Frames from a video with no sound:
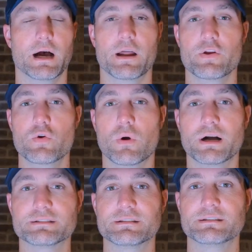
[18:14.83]

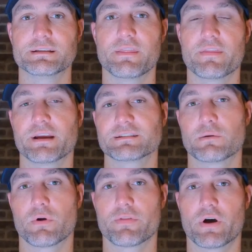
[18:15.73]
nuances and things
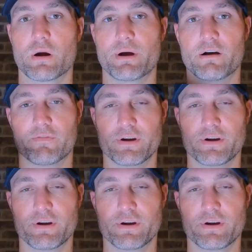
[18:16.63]
that were thought about.